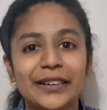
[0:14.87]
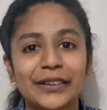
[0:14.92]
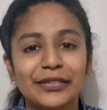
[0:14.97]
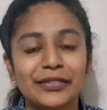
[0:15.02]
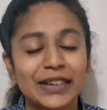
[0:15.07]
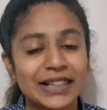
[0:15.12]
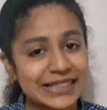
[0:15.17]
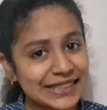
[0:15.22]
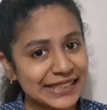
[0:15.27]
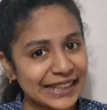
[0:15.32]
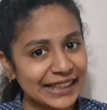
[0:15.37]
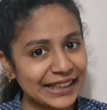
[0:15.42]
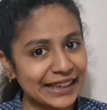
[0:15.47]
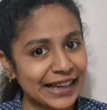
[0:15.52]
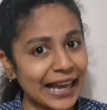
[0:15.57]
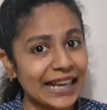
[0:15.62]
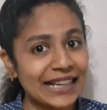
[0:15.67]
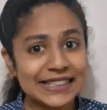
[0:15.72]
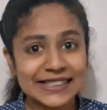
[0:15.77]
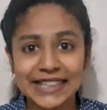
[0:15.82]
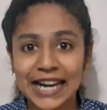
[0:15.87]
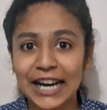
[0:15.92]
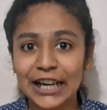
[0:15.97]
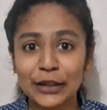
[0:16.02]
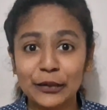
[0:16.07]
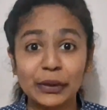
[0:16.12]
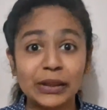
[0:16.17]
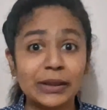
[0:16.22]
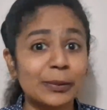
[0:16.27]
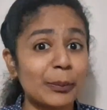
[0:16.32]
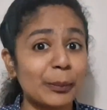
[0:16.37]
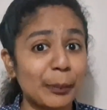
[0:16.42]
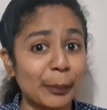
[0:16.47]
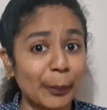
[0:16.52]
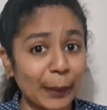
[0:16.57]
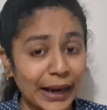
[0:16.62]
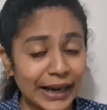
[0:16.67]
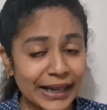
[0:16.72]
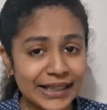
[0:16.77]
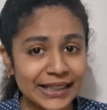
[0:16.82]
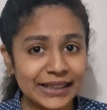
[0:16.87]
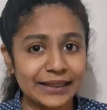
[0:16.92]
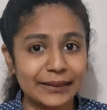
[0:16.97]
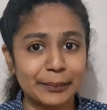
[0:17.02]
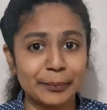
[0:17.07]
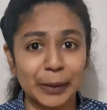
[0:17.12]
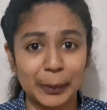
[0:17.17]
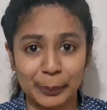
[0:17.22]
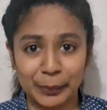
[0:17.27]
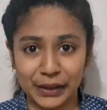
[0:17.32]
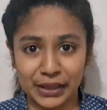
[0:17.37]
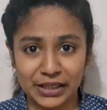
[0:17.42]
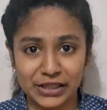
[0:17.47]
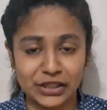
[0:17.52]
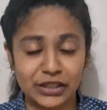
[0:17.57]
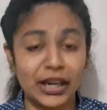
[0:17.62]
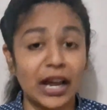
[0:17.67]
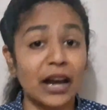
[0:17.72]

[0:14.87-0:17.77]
First thing, I'll start with my preparation,